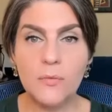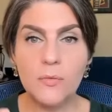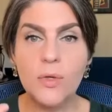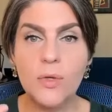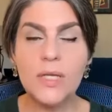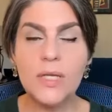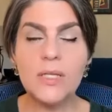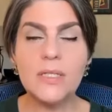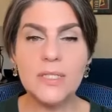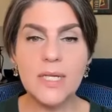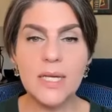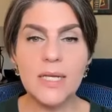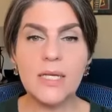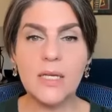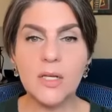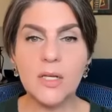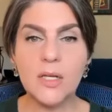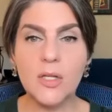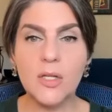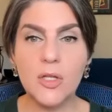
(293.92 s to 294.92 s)
really
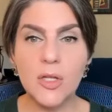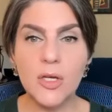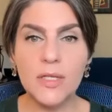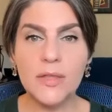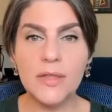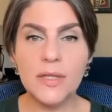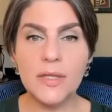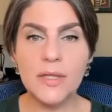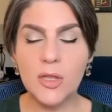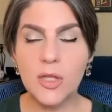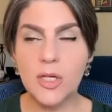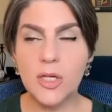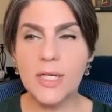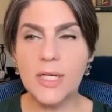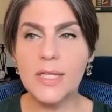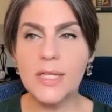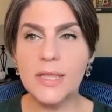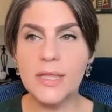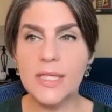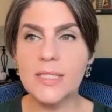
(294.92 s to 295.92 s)
taking a look look
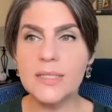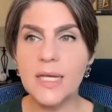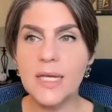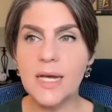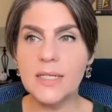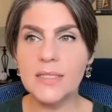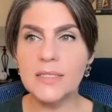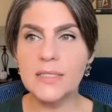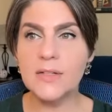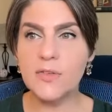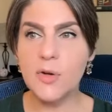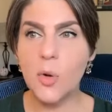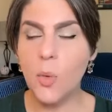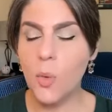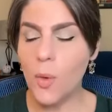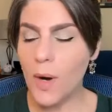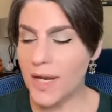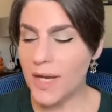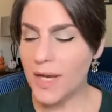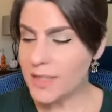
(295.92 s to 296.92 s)
at these kinds of
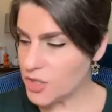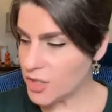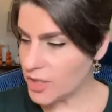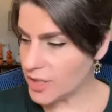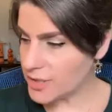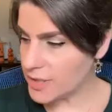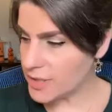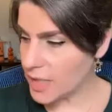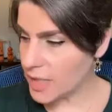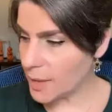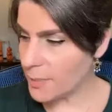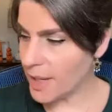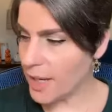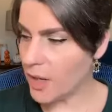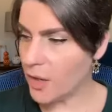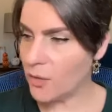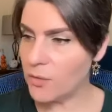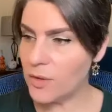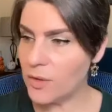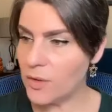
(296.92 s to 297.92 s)
questions
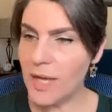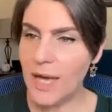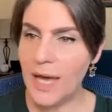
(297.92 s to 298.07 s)
about